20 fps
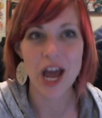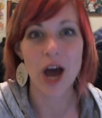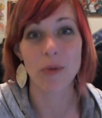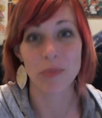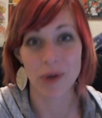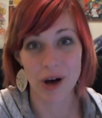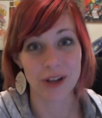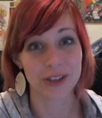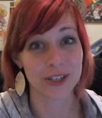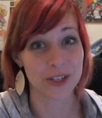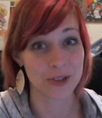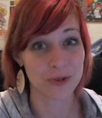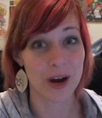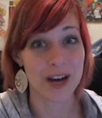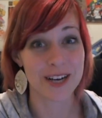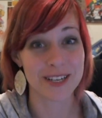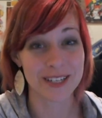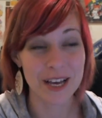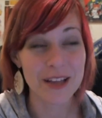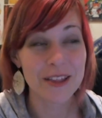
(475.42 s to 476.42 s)
nail polish
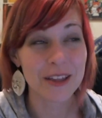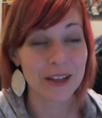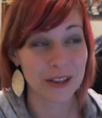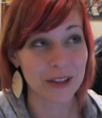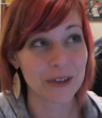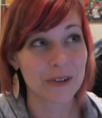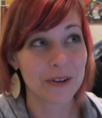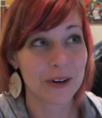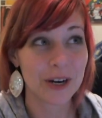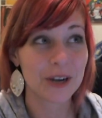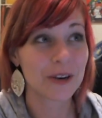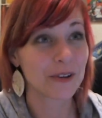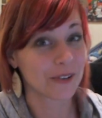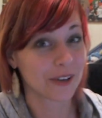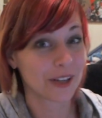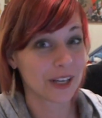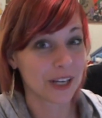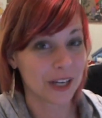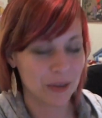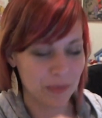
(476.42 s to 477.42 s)
wise, I think that we're in a
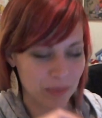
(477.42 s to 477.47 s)
really